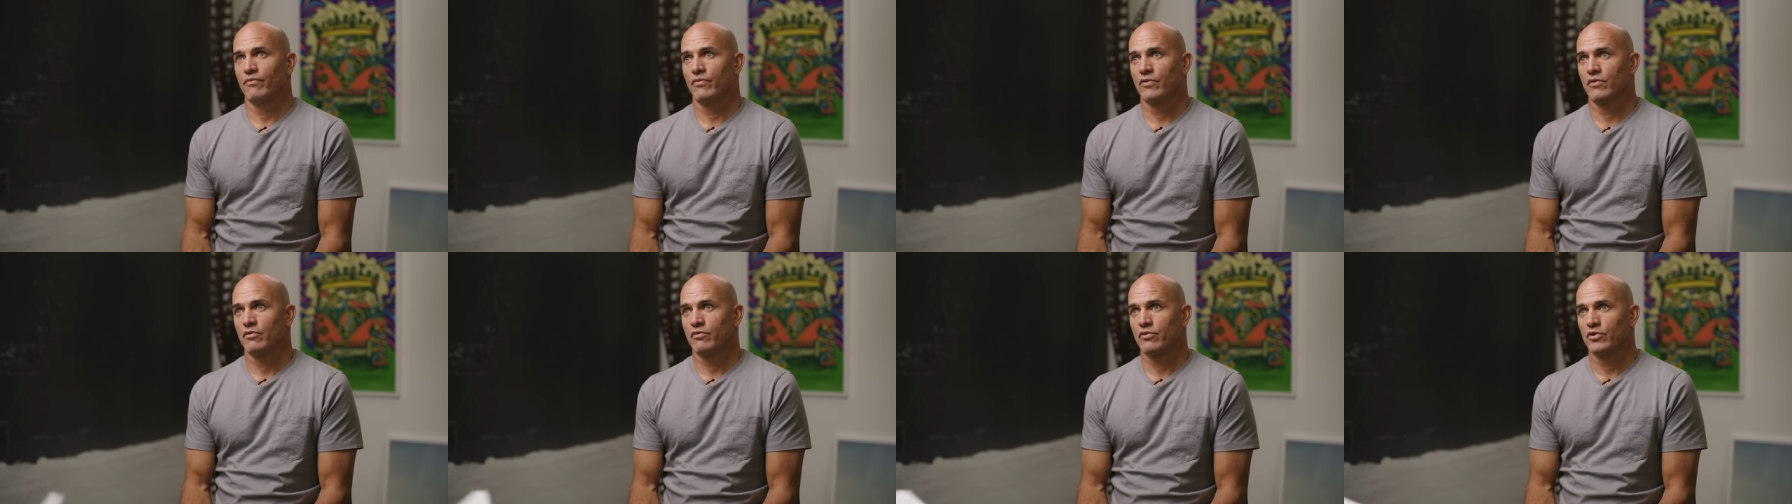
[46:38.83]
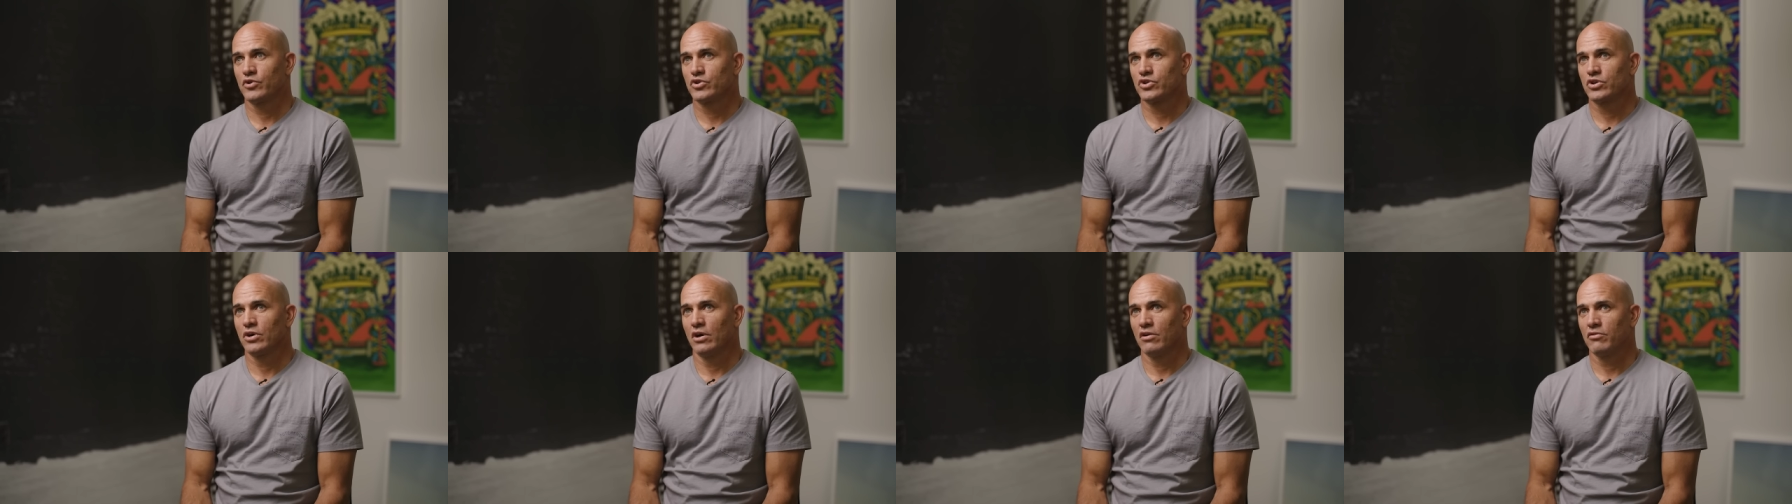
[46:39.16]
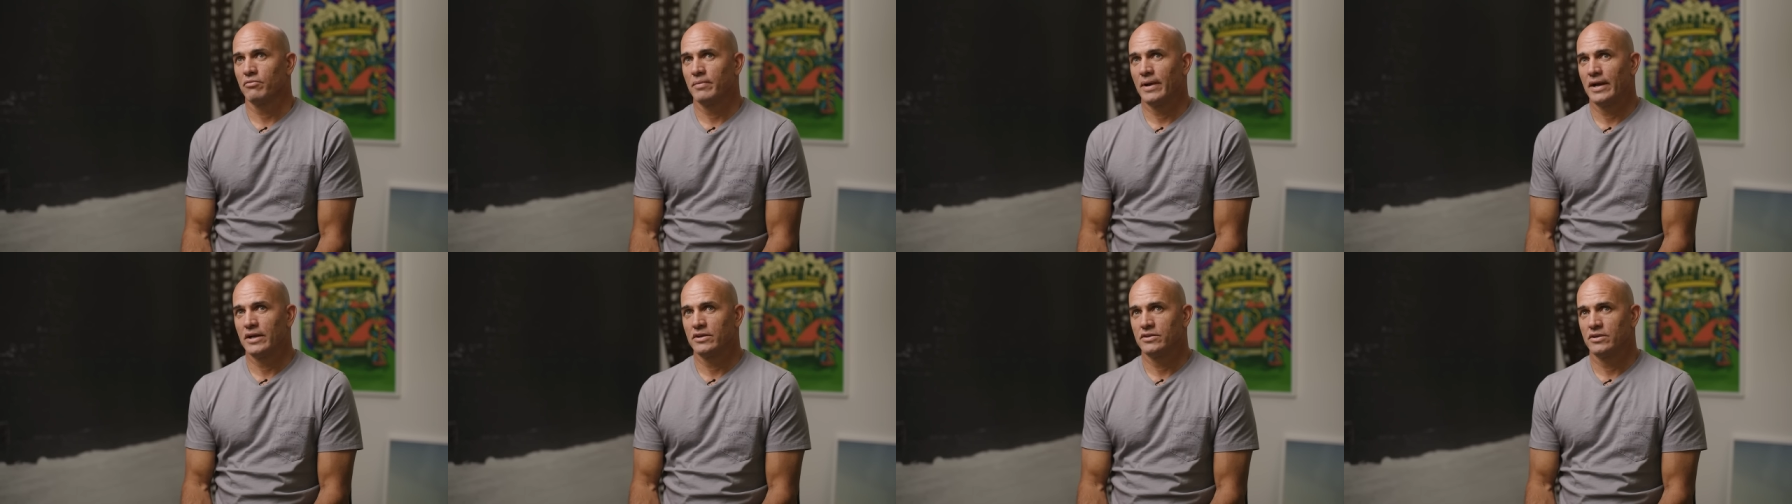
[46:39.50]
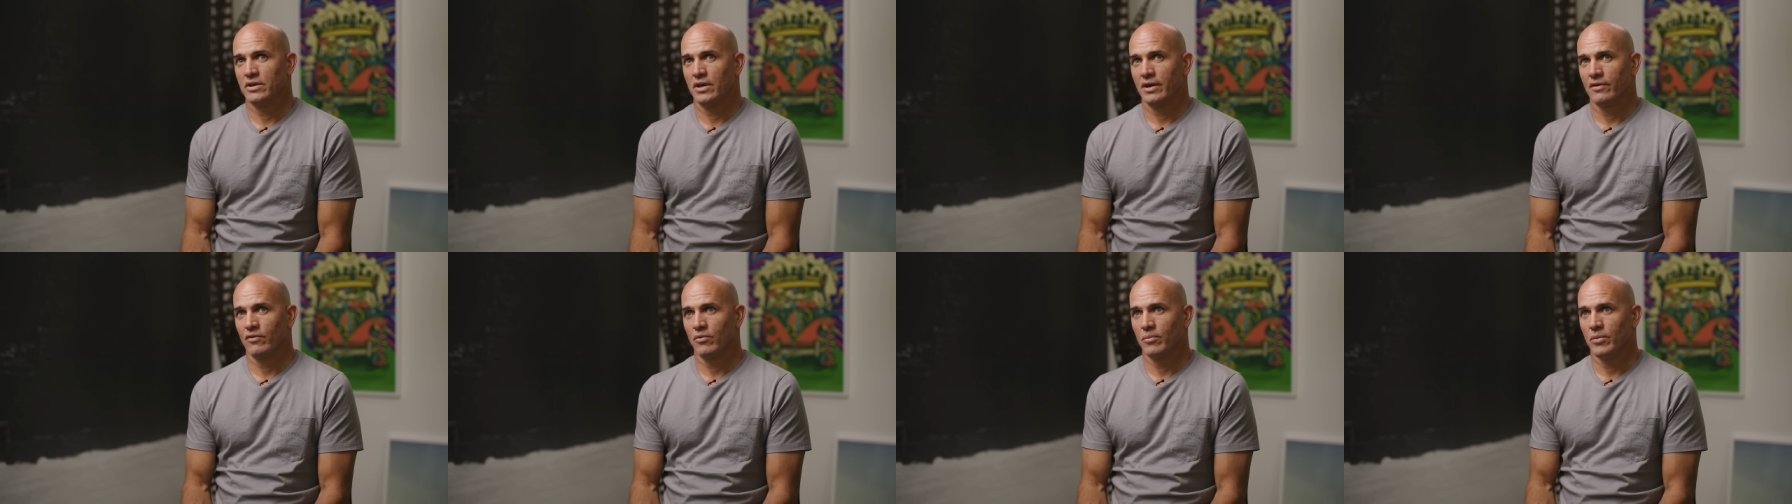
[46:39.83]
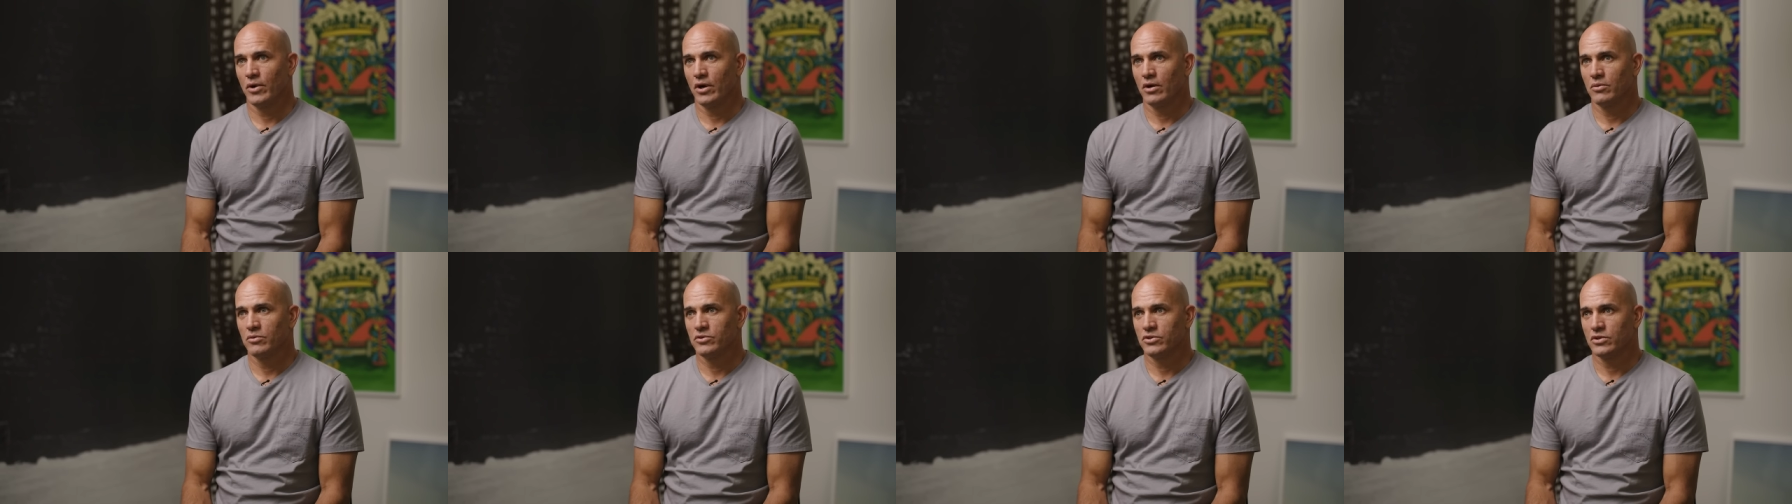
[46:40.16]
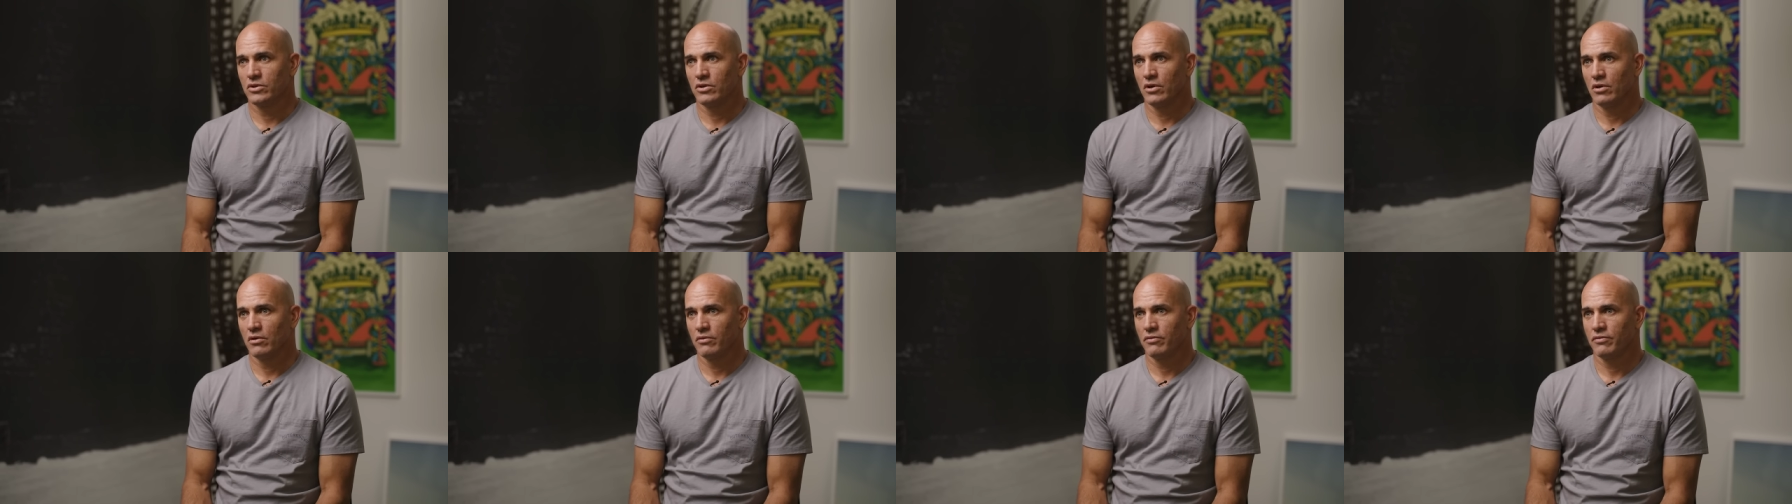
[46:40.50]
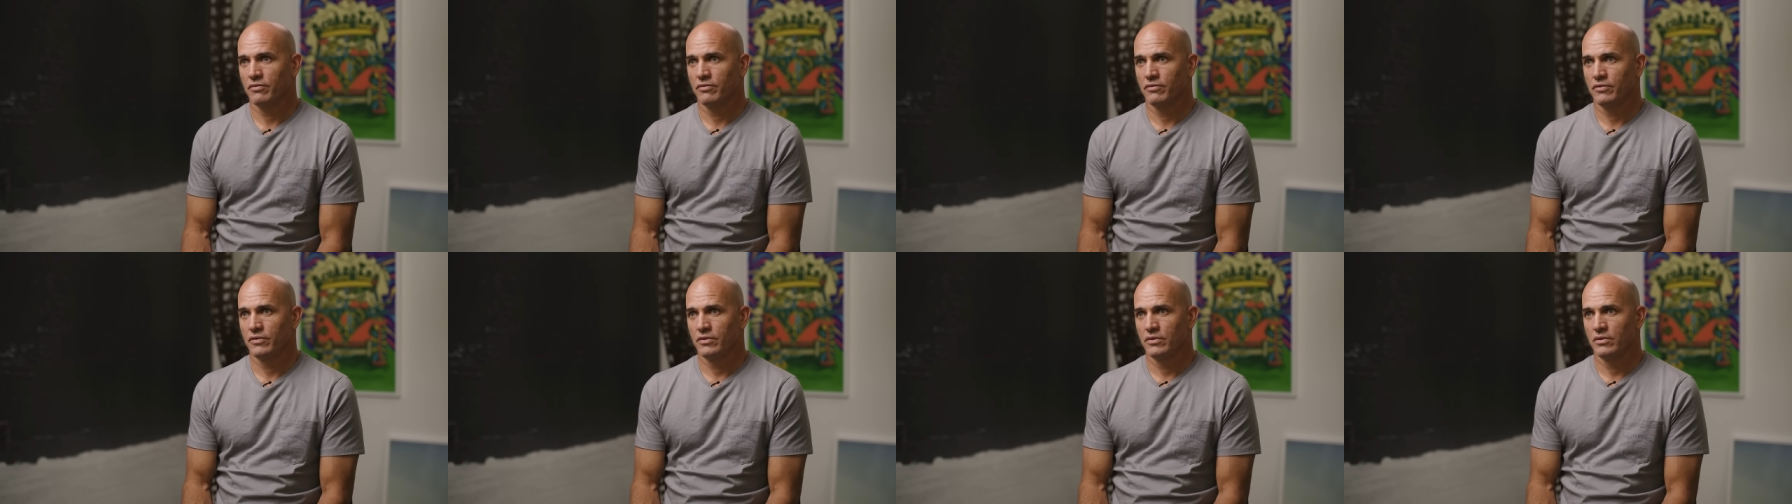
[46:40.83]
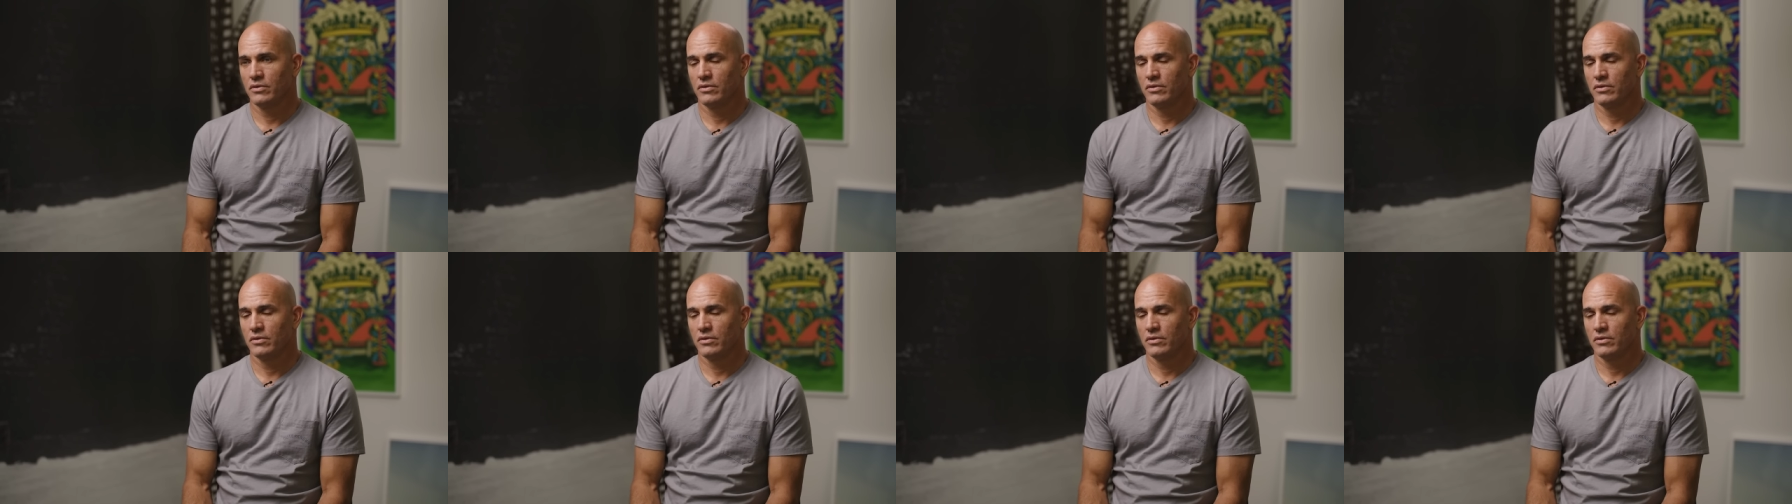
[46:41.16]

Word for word: the first golf magazine I ever bought was a Golf